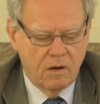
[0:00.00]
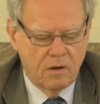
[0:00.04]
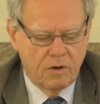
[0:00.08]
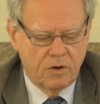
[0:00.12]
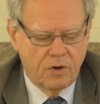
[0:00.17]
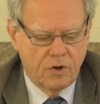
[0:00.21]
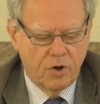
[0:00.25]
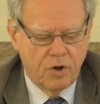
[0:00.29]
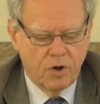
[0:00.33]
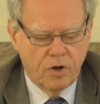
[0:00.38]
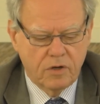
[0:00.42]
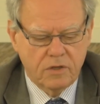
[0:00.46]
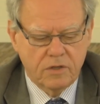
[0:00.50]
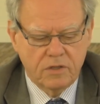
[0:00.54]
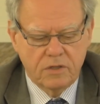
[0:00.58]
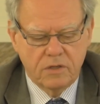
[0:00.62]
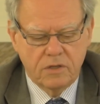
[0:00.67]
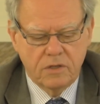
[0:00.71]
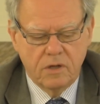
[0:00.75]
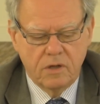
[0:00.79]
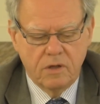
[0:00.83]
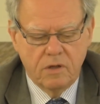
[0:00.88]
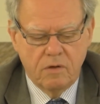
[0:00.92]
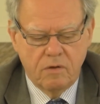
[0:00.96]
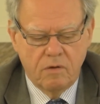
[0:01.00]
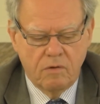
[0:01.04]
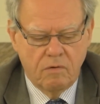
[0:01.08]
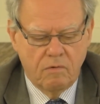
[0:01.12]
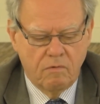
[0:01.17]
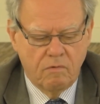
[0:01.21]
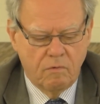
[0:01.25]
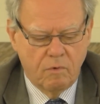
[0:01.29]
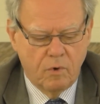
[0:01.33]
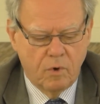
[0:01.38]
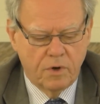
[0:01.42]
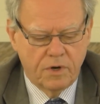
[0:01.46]
Turks
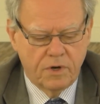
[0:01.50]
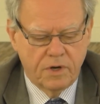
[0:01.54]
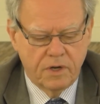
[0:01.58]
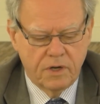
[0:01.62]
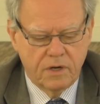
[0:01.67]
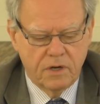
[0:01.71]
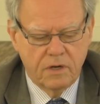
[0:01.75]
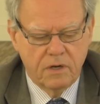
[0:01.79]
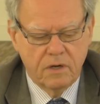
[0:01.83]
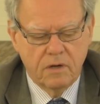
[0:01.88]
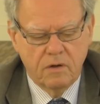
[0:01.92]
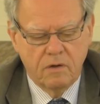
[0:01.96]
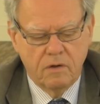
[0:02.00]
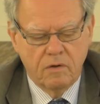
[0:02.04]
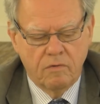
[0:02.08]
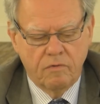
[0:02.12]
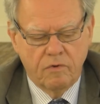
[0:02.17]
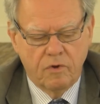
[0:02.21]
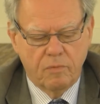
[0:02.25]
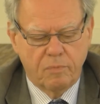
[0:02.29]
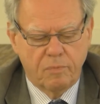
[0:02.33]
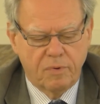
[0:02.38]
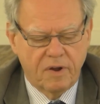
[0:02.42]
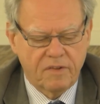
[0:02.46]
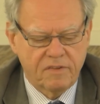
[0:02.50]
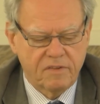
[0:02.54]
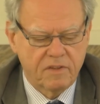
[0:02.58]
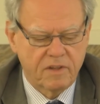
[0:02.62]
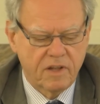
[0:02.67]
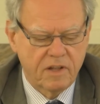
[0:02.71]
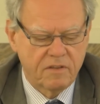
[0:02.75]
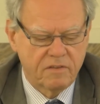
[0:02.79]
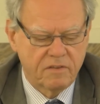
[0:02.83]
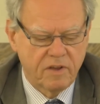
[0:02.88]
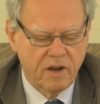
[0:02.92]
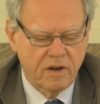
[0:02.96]
voted for
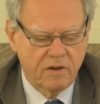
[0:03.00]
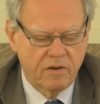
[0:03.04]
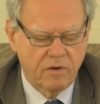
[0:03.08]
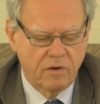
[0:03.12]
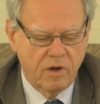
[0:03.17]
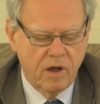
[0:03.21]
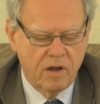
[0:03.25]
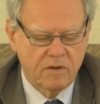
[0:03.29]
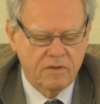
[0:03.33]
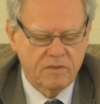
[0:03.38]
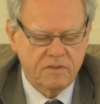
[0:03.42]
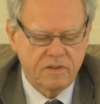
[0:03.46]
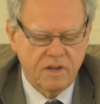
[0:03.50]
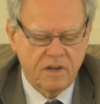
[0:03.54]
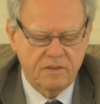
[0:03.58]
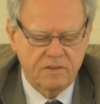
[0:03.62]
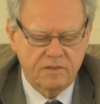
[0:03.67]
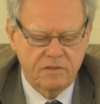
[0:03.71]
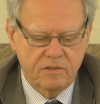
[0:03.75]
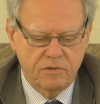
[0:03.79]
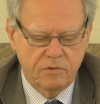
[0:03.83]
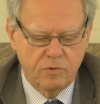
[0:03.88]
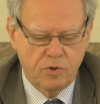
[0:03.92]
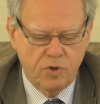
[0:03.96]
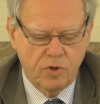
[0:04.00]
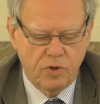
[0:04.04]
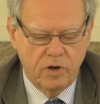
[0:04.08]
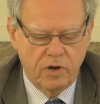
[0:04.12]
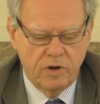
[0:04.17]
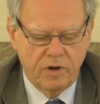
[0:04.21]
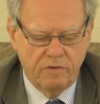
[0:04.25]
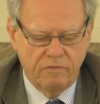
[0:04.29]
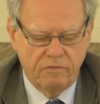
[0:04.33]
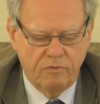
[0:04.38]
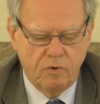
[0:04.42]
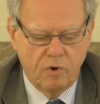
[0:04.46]
President Erdogan's constitutional
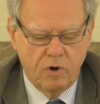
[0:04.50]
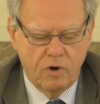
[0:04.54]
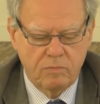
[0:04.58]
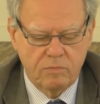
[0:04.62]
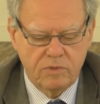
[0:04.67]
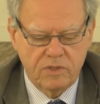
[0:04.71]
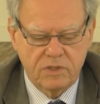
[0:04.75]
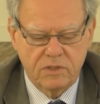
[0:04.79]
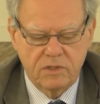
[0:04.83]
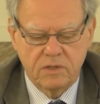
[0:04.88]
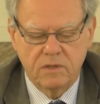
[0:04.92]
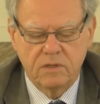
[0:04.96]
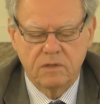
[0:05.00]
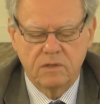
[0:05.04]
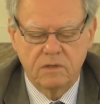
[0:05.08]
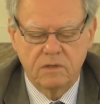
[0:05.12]
reforms,